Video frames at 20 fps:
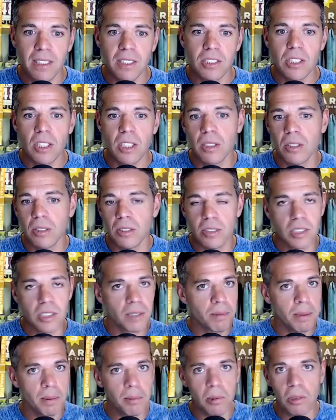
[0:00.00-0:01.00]
So
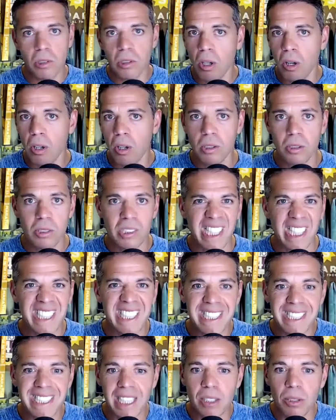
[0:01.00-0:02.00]
some people will call those like
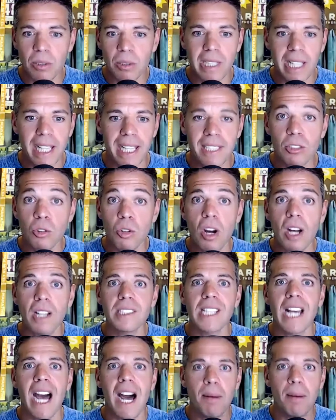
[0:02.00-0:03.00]
single leg
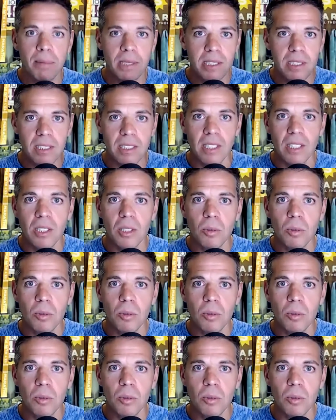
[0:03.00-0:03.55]
cross hops,